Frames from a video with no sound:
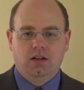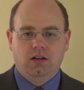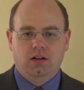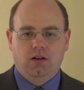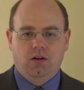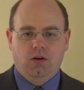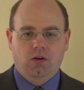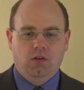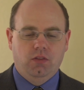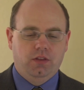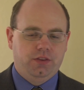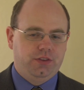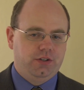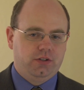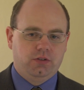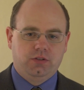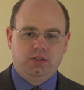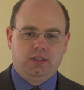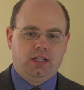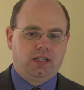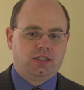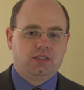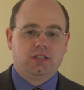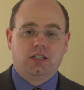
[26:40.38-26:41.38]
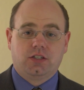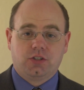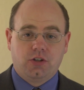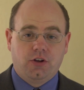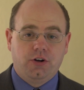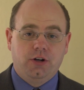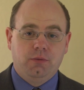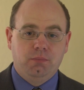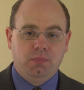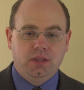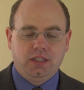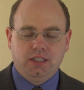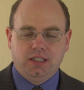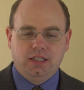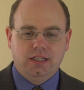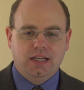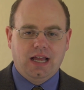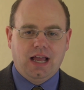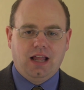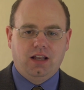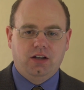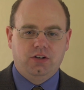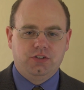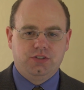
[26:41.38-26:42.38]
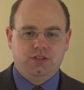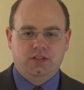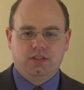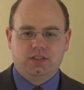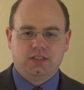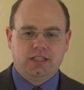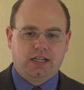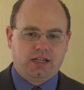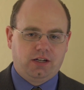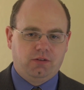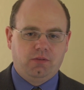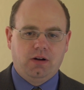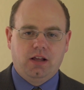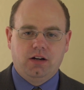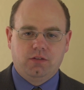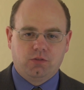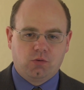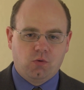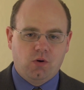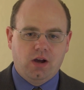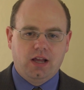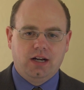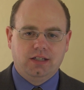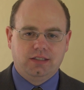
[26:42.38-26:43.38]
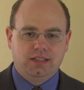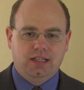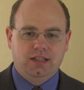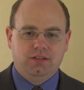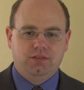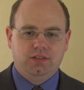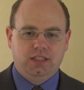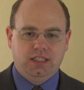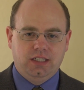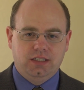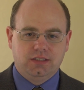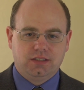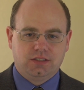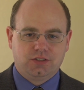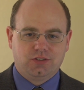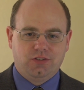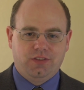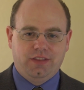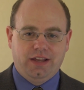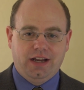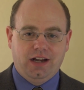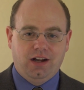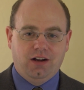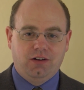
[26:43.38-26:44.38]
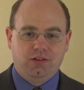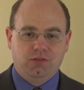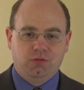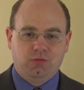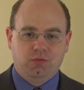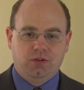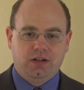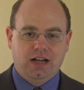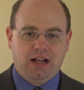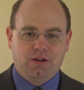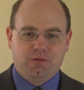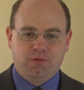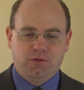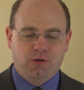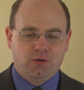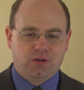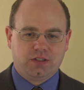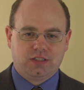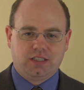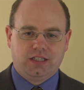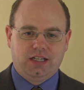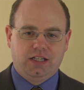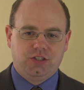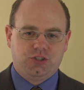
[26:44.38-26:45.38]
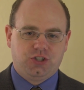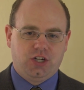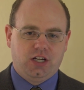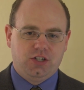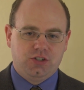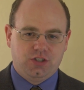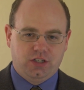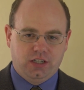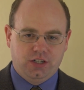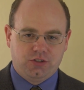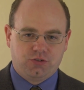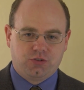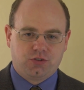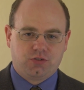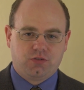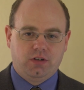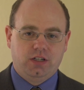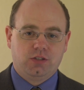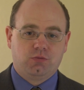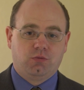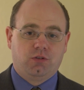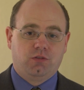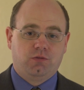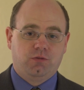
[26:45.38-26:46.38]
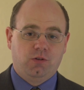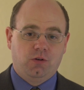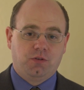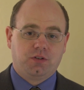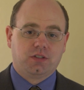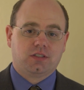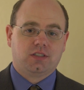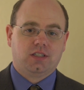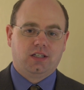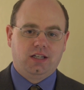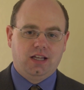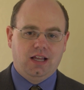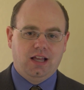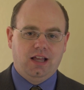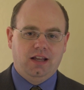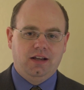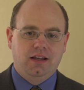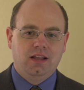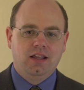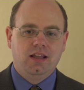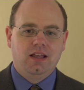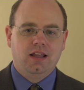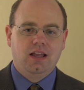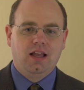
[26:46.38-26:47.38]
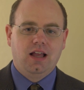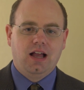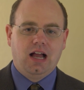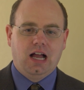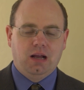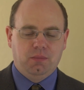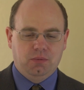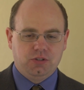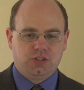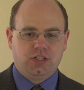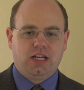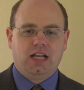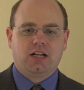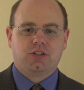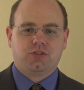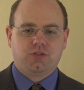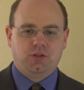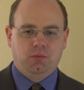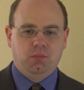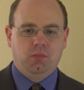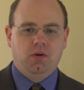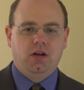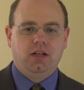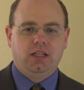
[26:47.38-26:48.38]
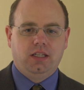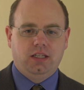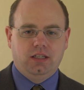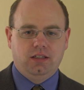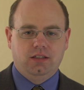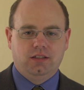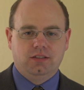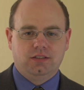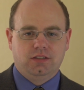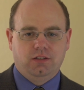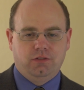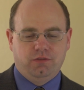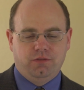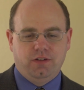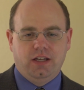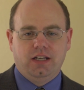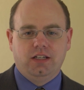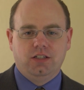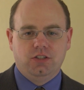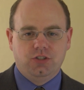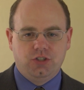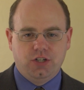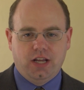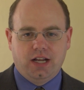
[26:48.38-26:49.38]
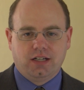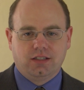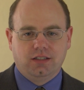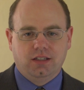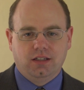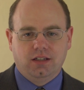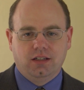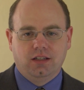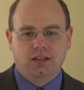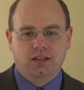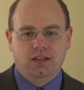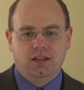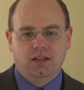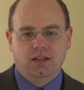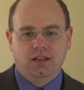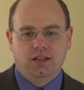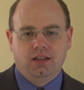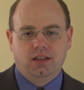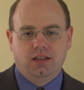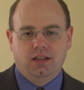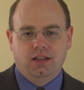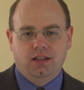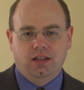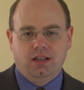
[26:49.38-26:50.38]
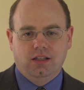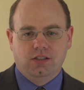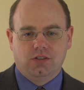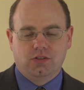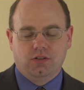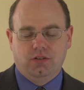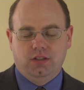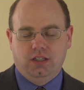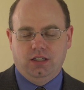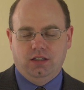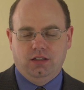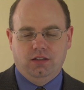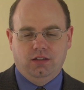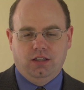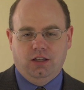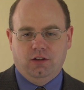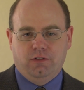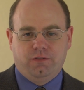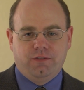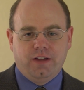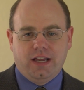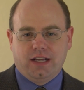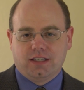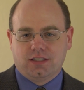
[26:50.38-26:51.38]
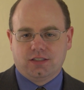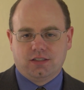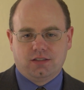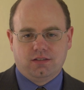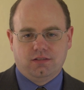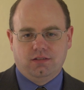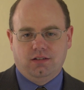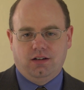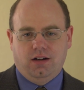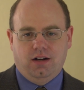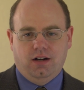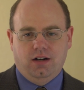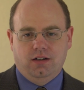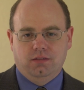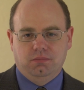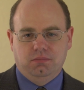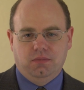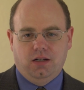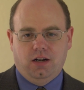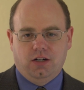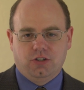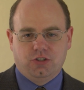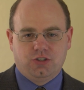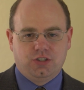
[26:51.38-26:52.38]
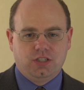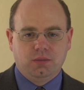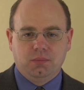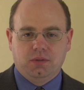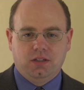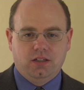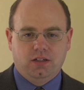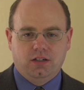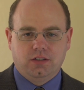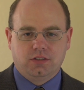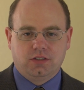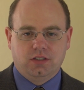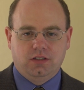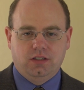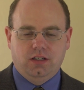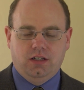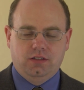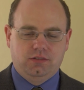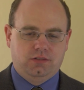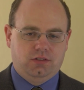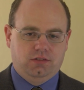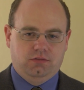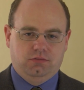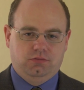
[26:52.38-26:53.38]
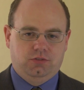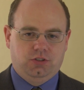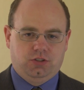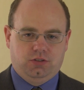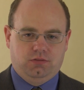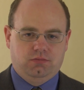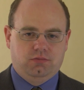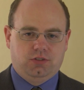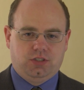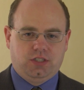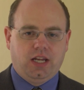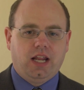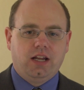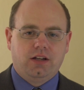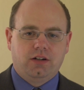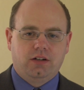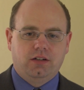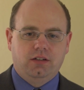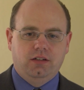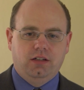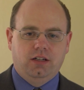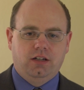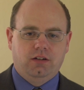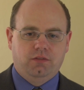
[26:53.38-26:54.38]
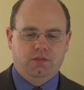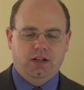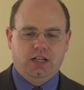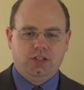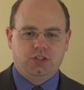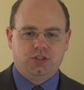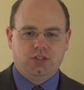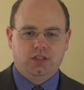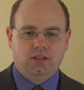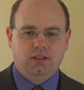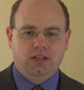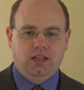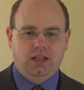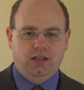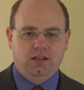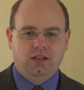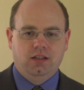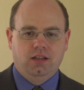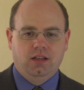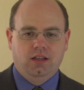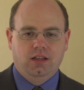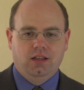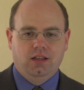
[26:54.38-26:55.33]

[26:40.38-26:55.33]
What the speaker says: oh, that there's like $600 billion in the second round of quantitative easing. So there, we're not focusing on changing interest rates. We're focusing on how much extra money is the Fed injecting. And so the effects are similar to just standard intervention, that